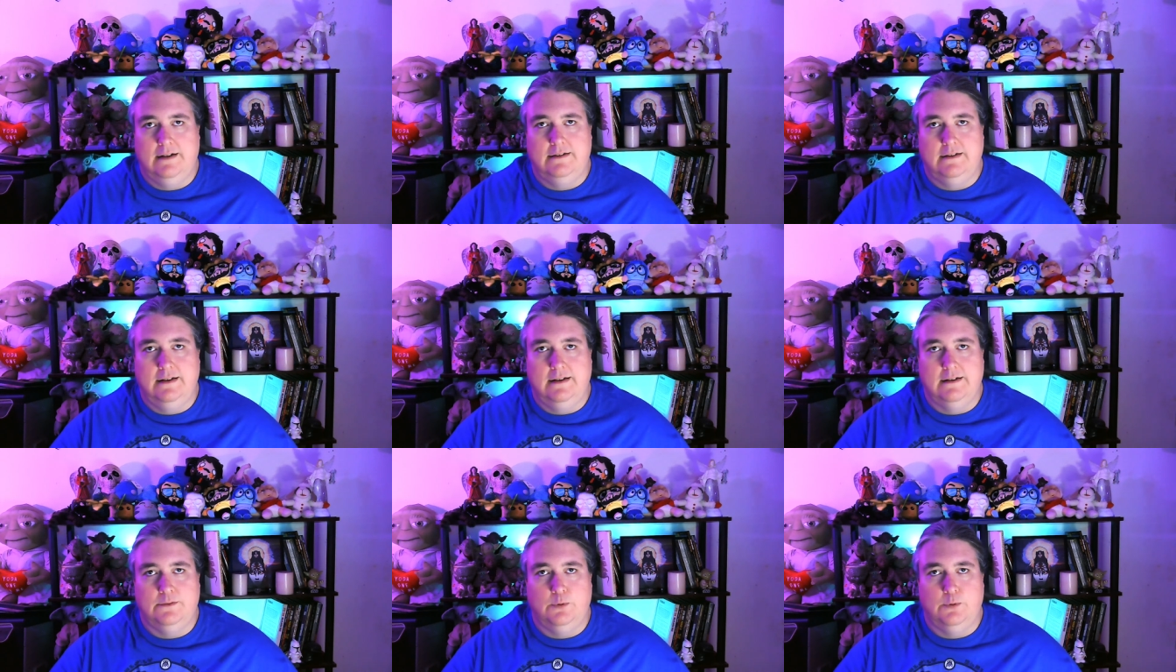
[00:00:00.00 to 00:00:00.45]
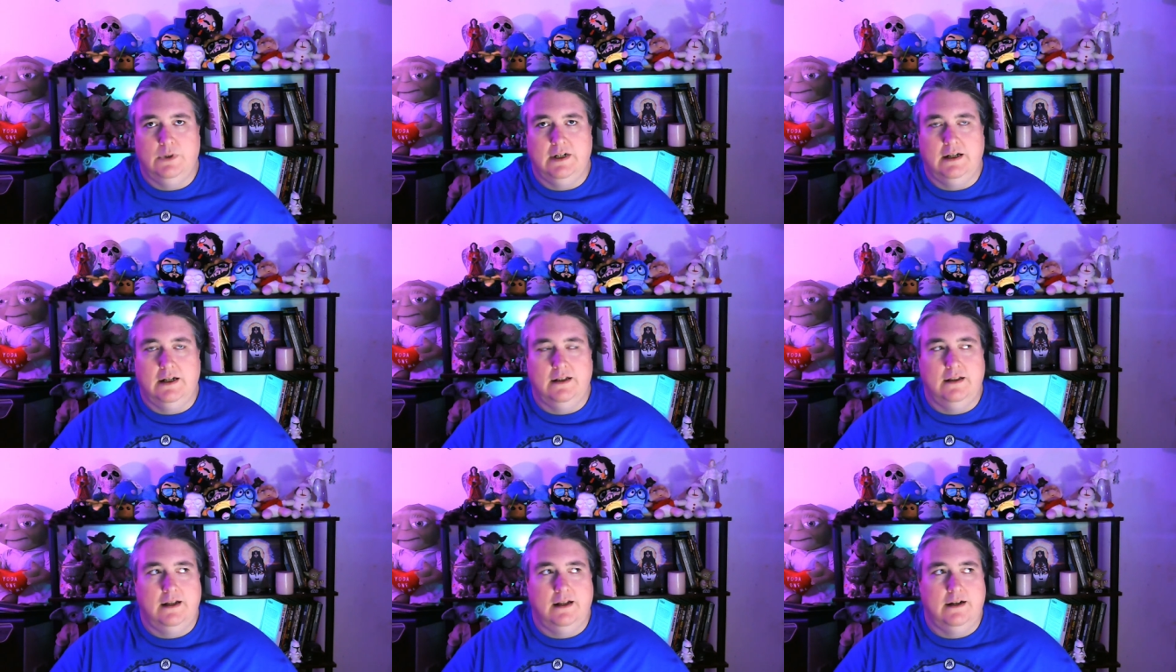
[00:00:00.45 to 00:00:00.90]
And that's what a
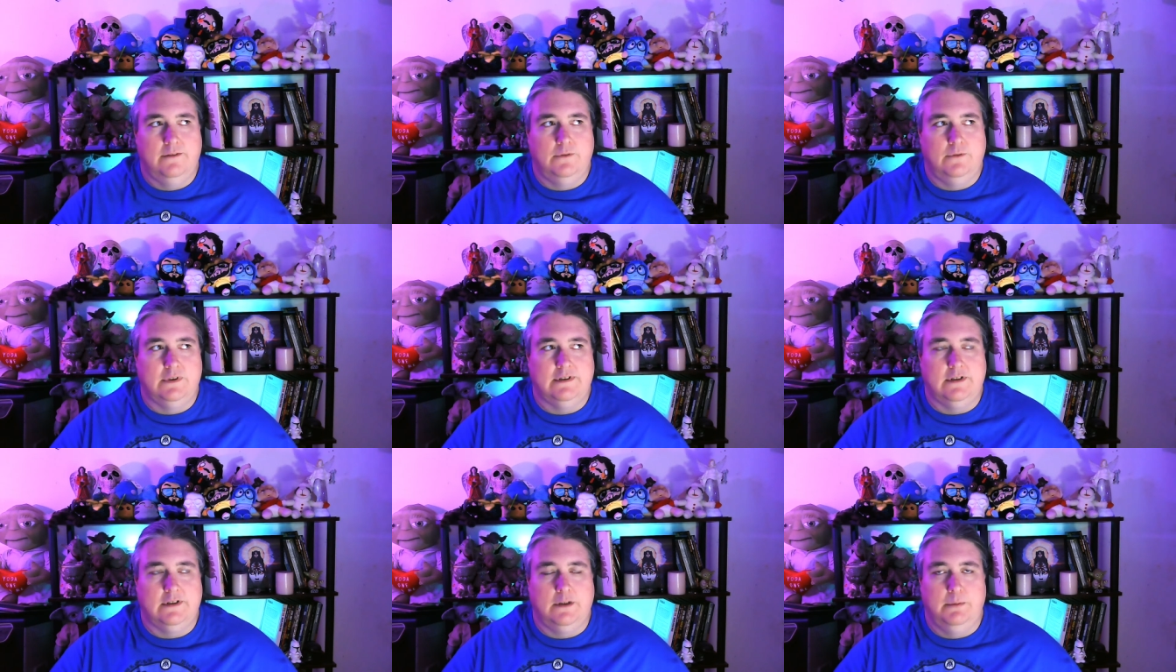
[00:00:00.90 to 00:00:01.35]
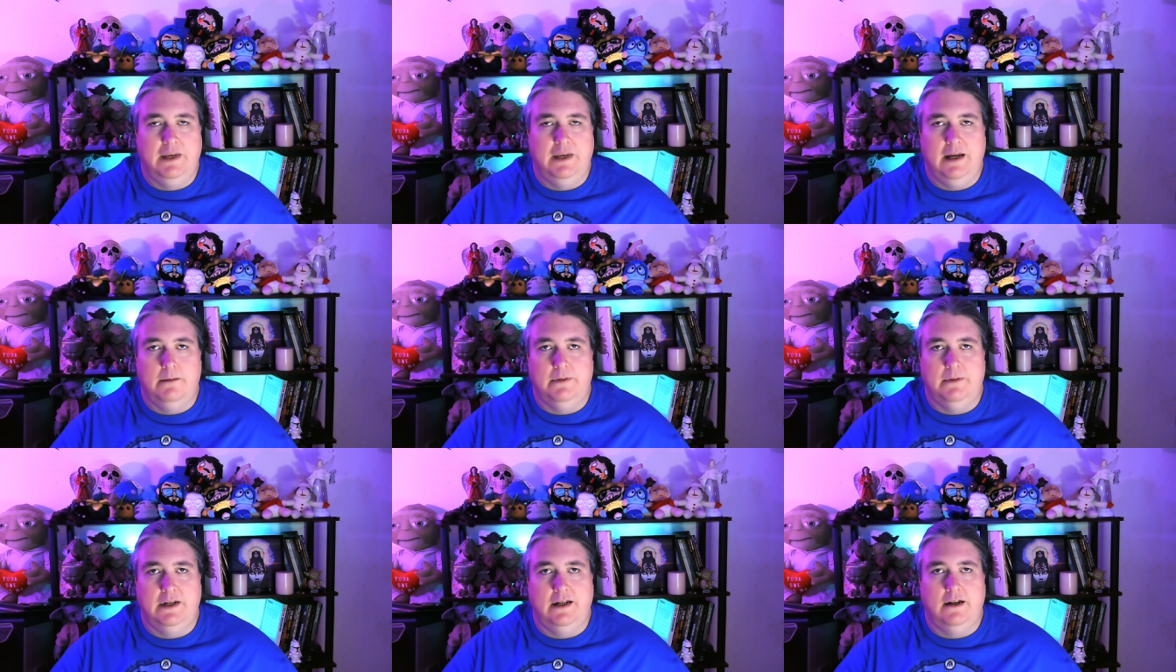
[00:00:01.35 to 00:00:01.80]
lot of what's going to be
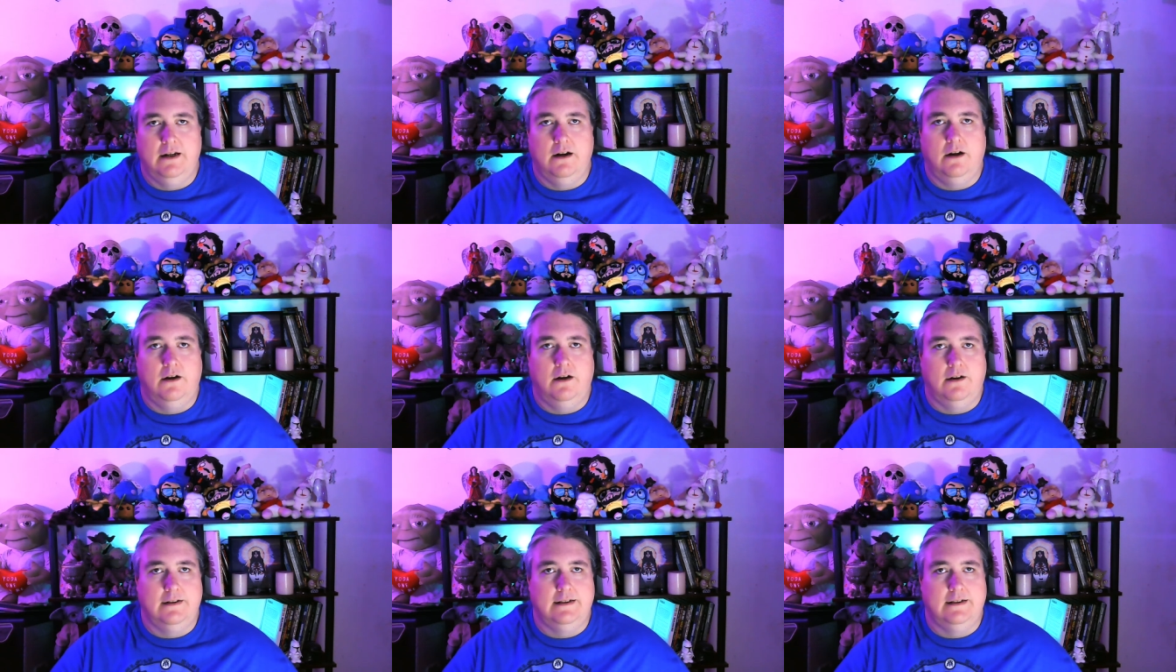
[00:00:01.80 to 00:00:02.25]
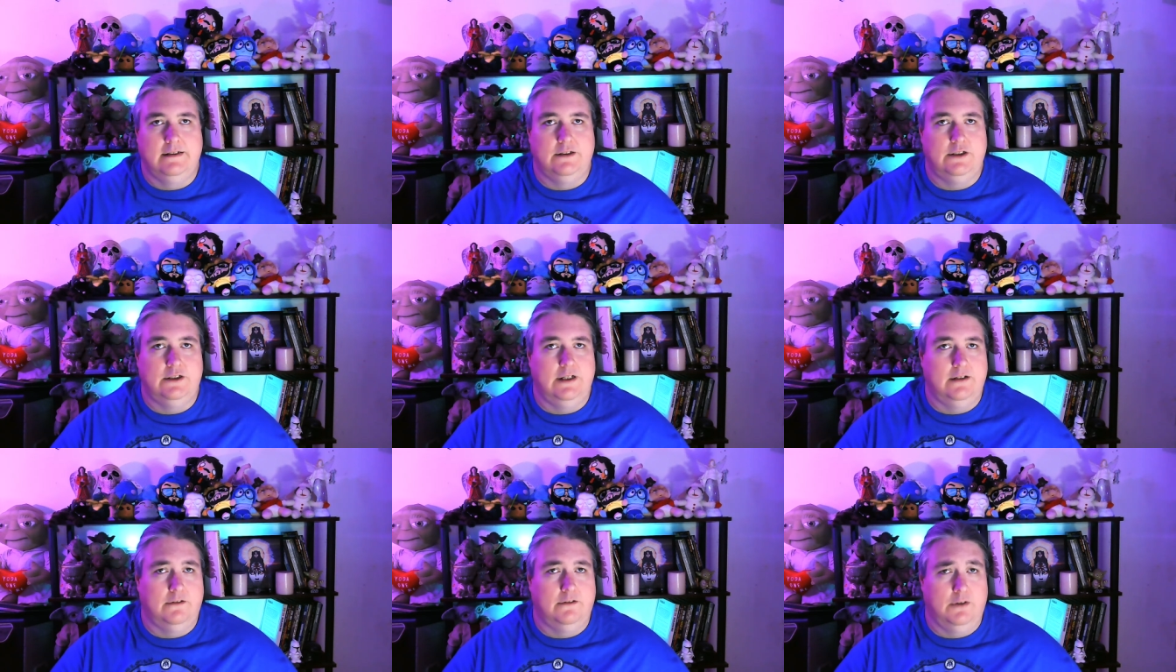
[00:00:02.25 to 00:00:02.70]
happening on this
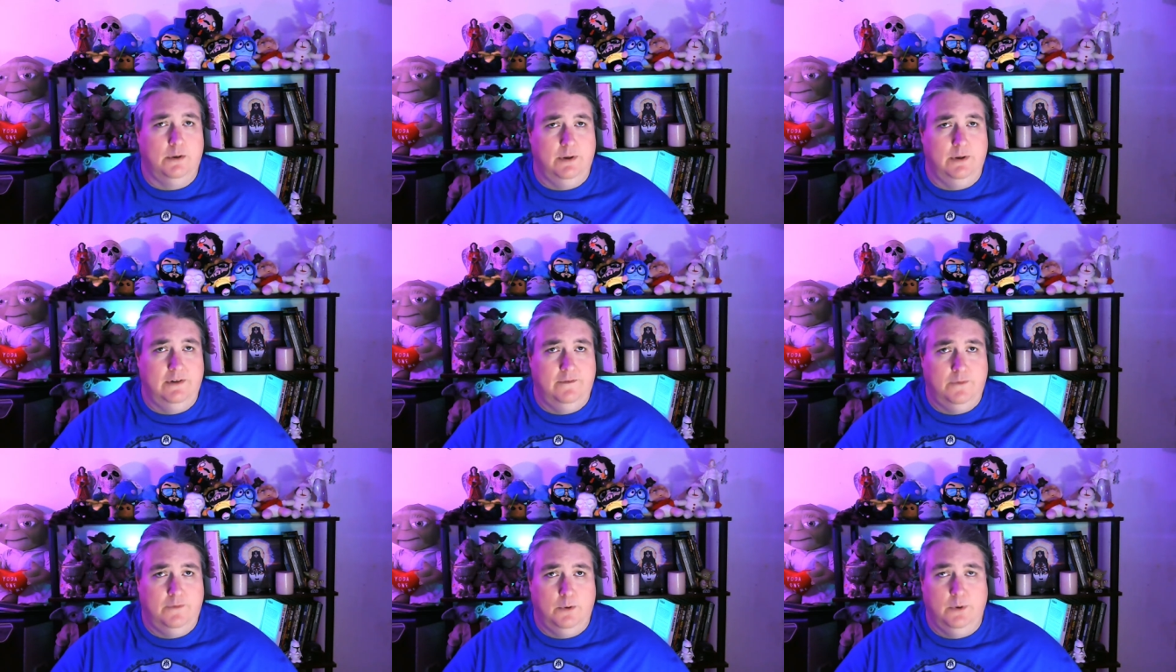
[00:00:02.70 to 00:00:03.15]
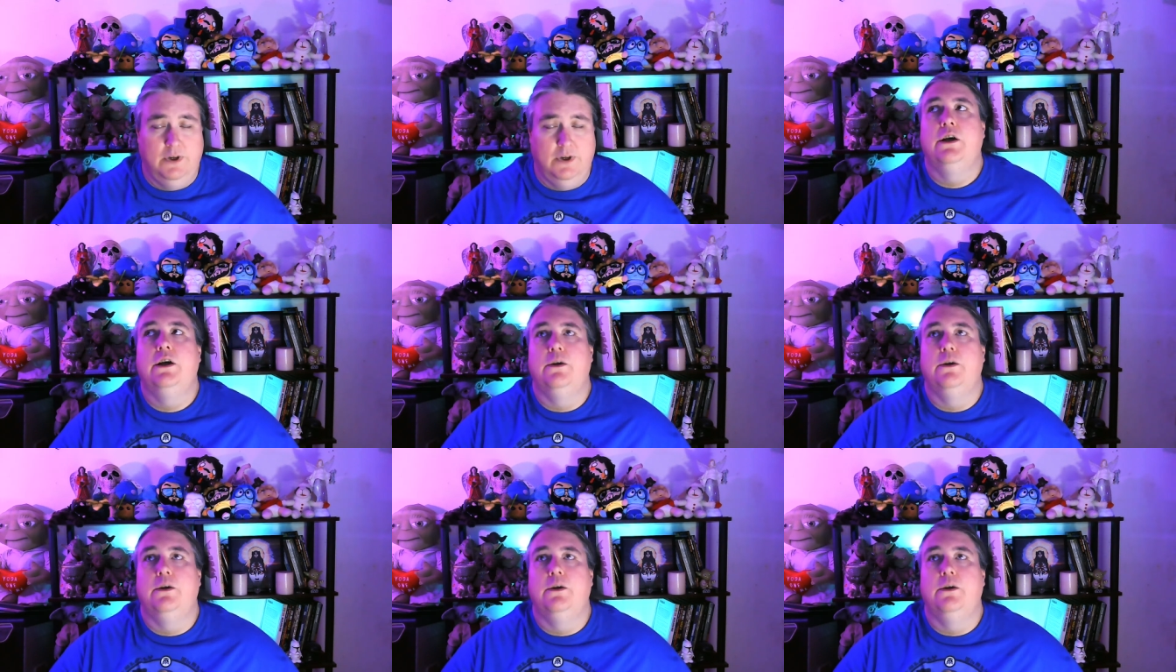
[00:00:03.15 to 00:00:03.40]
channel going forward.